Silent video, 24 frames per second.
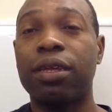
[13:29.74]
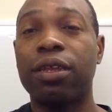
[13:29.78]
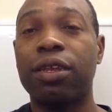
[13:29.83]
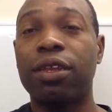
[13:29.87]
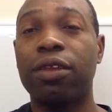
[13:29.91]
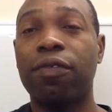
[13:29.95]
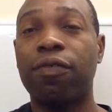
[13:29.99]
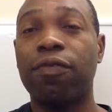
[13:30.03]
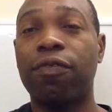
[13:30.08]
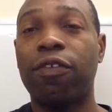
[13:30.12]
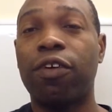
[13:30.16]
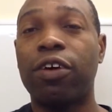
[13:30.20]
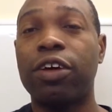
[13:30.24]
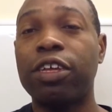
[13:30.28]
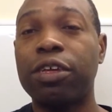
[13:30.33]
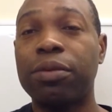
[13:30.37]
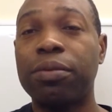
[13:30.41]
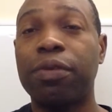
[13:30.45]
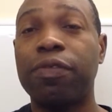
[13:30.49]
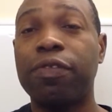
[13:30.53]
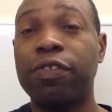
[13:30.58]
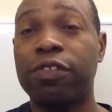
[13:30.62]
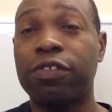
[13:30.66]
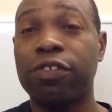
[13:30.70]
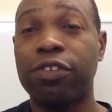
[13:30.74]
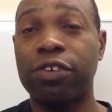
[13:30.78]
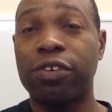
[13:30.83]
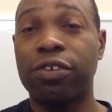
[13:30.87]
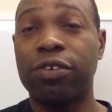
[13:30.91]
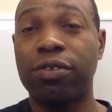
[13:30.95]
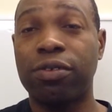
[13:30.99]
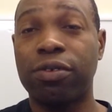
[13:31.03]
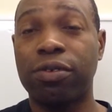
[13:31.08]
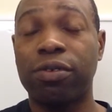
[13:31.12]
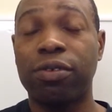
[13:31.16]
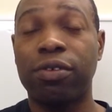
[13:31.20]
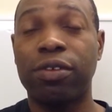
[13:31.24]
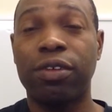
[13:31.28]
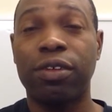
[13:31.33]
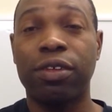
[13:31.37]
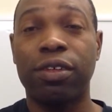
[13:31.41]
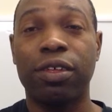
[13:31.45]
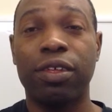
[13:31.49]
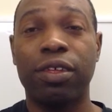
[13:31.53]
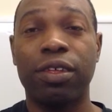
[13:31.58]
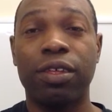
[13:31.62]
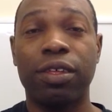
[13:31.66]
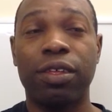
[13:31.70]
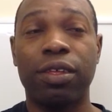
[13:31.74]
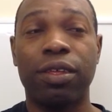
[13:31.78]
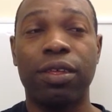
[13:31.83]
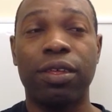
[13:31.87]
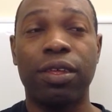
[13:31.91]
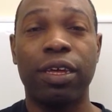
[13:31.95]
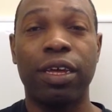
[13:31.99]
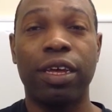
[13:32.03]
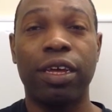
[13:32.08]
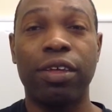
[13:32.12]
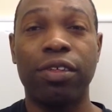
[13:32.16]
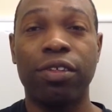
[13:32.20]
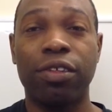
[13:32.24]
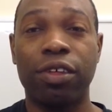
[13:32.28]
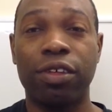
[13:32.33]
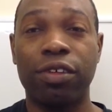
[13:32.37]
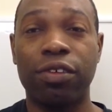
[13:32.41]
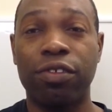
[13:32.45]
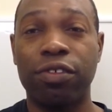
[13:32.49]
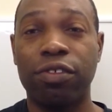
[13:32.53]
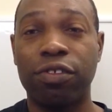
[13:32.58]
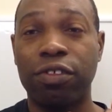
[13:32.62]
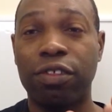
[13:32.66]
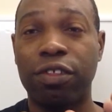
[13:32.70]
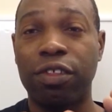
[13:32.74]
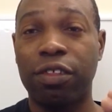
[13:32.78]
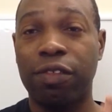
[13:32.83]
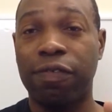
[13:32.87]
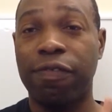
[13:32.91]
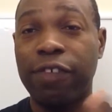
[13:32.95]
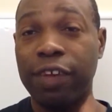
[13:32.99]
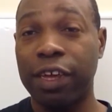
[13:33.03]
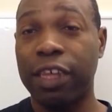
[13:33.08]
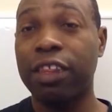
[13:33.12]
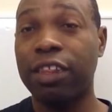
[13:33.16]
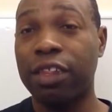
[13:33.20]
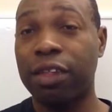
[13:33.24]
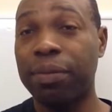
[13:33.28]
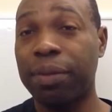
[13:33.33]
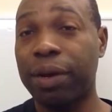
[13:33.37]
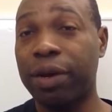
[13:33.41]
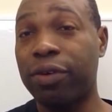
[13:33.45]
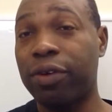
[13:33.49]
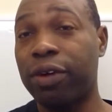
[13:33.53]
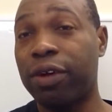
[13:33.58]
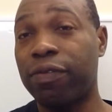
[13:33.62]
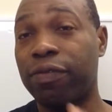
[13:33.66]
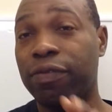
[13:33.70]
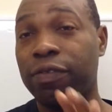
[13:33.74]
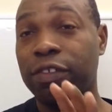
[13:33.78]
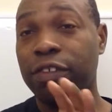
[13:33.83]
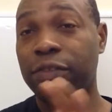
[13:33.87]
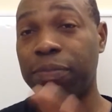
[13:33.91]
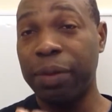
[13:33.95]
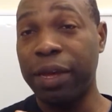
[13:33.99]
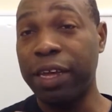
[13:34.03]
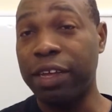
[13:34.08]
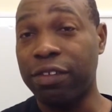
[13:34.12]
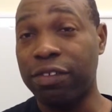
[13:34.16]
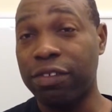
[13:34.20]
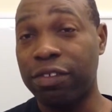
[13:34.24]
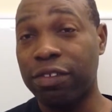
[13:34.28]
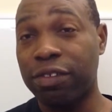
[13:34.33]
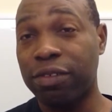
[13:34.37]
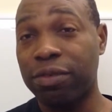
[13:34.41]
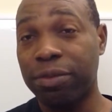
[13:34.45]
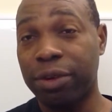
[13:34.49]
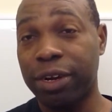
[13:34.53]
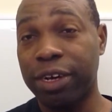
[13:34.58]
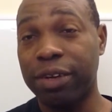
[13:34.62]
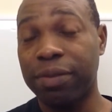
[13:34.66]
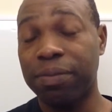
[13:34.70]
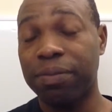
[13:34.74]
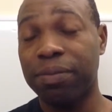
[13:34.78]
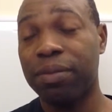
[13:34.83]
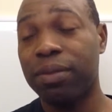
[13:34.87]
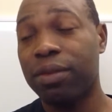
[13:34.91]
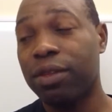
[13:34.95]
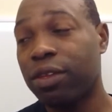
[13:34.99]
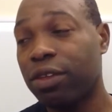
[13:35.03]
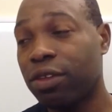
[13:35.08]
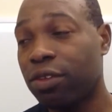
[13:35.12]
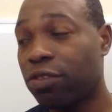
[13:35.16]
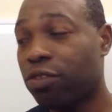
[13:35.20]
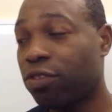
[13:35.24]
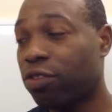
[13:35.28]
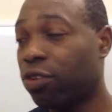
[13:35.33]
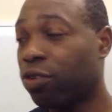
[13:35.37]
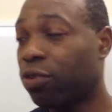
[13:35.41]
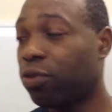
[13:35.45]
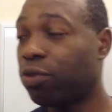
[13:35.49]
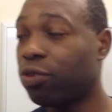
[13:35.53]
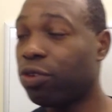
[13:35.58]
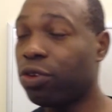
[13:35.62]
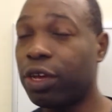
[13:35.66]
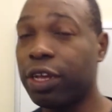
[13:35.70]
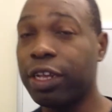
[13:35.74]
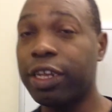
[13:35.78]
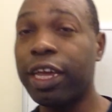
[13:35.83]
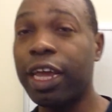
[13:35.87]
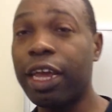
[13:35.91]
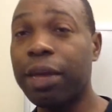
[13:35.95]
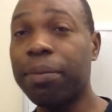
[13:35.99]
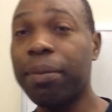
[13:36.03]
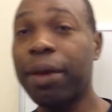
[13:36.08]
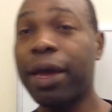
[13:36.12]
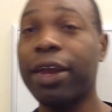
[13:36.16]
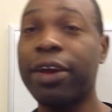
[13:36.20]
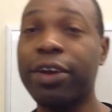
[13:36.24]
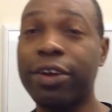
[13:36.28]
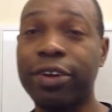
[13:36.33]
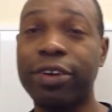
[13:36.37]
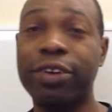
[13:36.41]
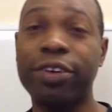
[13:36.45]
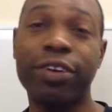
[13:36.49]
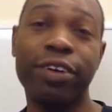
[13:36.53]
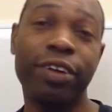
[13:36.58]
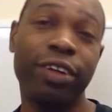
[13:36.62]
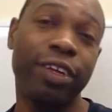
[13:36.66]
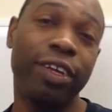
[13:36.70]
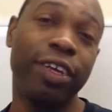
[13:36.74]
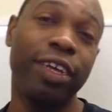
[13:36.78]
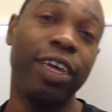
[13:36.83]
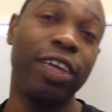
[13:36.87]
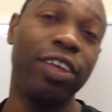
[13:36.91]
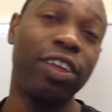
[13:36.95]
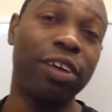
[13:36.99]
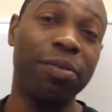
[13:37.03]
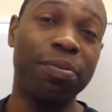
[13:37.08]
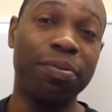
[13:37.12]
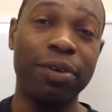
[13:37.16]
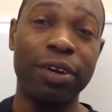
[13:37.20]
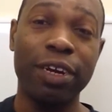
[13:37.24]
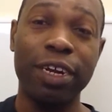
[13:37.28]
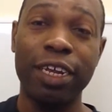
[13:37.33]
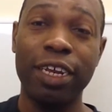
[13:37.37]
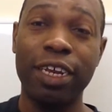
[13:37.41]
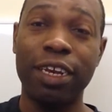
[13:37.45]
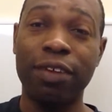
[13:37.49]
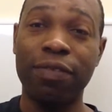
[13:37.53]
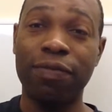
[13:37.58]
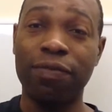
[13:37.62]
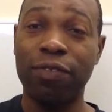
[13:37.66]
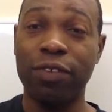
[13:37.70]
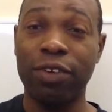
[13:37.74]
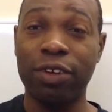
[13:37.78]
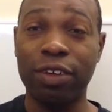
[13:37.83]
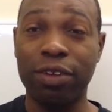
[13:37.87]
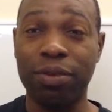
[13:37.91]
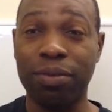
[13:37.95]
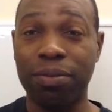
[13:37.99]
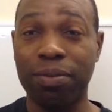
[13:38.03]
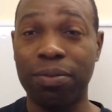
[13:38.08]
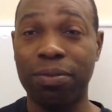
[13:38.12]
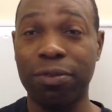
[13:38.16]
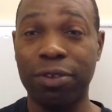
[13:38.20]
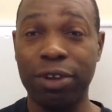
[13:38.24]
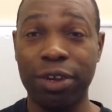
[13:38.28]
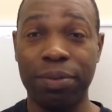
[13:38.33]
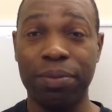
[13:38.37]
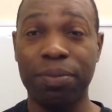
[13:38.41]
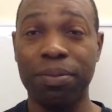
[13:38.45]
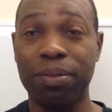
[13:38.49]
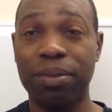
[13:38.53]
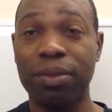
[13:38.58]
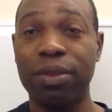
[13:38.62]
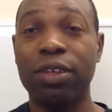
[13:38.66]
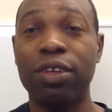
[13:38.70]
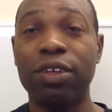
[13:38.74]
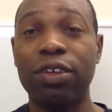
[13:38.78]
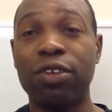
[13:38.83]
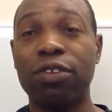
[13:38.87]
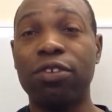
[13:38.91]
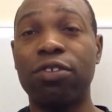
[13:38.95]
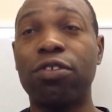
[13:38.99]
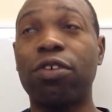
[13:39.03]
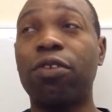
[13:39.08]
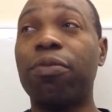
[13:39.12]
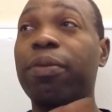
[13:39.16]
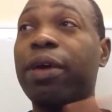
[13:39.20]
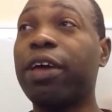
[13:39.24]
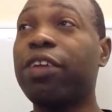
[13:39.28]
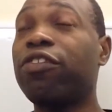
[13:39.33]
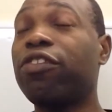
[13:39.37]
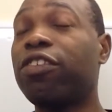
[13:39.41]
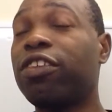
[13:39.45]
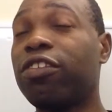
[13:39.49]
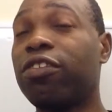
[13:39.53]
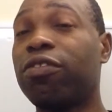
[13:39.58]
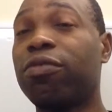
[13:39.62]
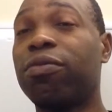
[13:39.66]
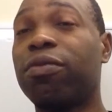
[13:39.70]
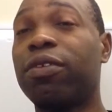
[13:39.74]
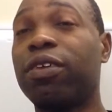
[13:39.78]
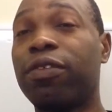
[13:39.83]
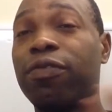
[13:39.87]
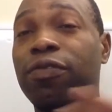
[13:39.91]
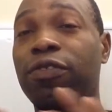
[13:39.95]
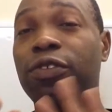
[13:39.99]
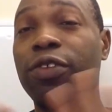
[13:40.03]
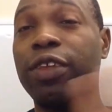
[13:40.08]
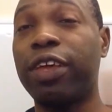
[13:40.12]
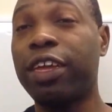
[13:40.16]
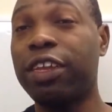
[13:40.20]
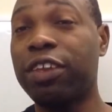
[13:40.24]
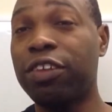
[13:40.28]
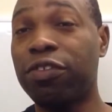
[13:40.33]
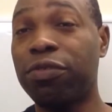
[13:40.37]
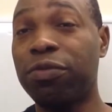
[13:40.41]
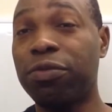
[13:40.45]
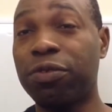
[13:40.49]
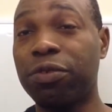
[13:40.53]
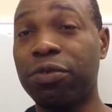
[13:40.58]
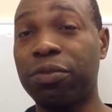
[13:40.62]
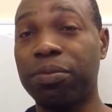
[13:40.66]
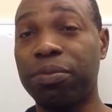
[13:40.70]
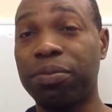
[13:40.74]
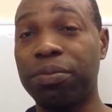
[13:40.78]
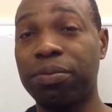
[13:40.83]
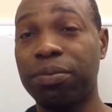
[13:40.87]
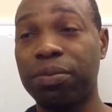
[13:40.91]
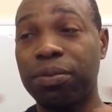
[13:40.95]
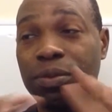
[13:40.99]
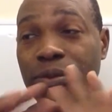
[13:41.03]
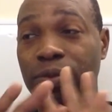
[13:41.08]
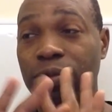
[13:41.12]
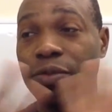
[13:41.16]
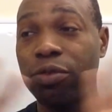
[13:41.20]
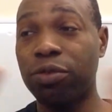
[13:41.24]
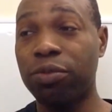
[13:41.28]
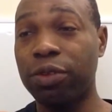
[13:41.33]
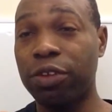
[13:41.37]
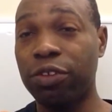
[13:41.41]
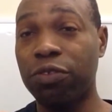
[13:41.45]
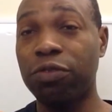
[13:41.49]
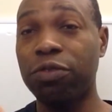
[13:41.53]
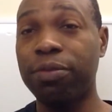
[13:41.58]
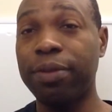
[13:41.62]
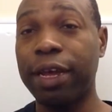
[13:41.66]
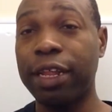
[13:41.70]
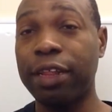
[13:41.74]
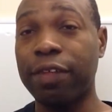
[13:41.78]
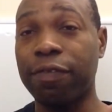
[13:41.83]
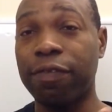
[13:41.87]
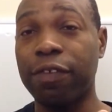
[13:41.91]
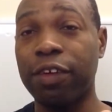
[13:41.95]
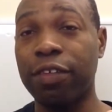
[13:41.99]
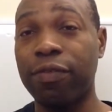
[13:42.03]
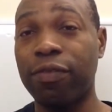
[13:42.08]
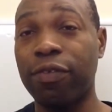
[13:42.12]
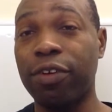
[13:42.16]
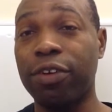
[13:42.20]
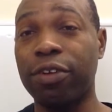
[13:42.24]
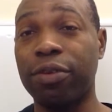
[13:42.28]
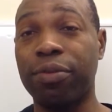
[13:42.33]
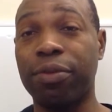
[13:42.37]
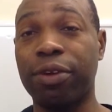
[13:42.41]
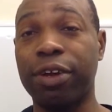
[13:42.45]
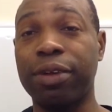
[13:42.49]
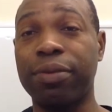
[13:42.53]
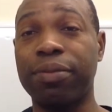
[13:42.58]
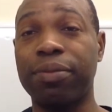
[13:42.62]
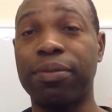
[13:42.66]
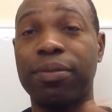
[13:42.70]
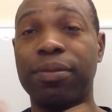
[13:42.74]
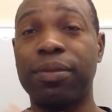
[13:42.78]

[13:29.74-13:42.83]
The volume of a circle is a fixed amount of space, right? So you can take matter, you can put it in the volume, right? So imagine this: if you take this room has a fixed volume, right?